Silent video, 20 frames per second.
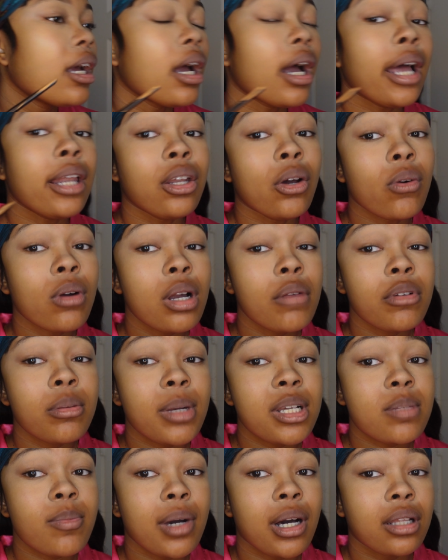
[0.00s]
I don't cover my
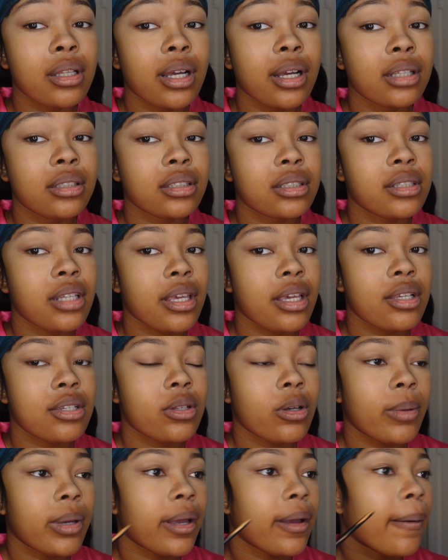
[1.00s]
small lines because they get
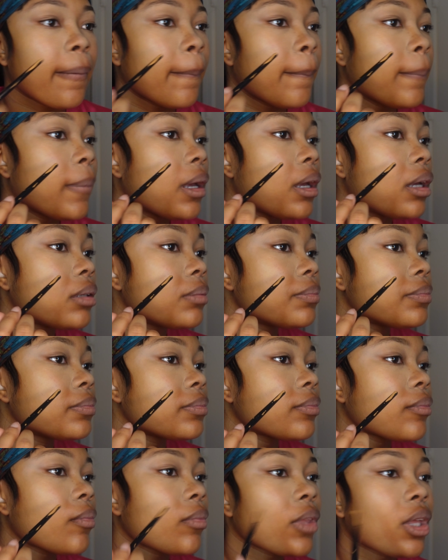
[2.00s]
so bad. But,
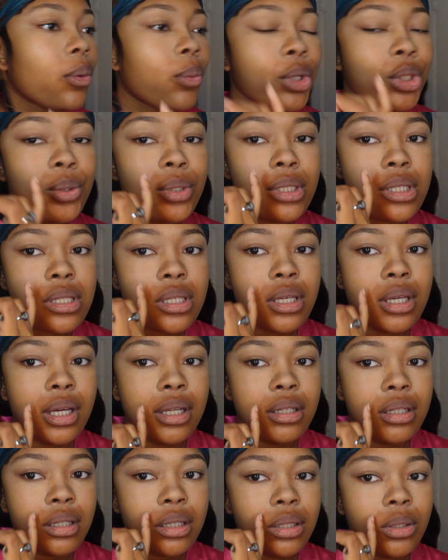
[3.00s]
well, you can see I
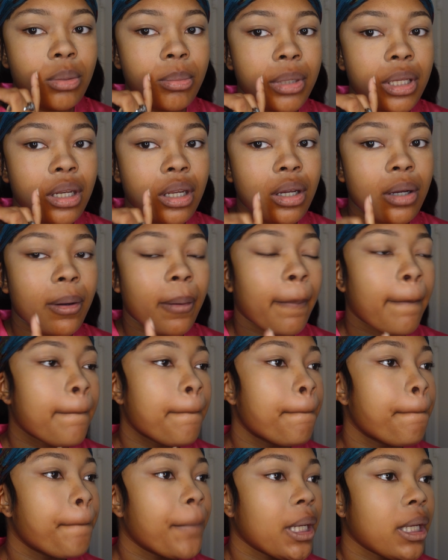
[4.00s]
did a little bit there,
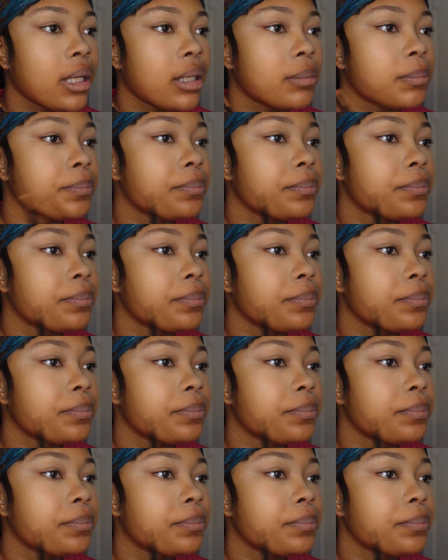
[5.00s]
but.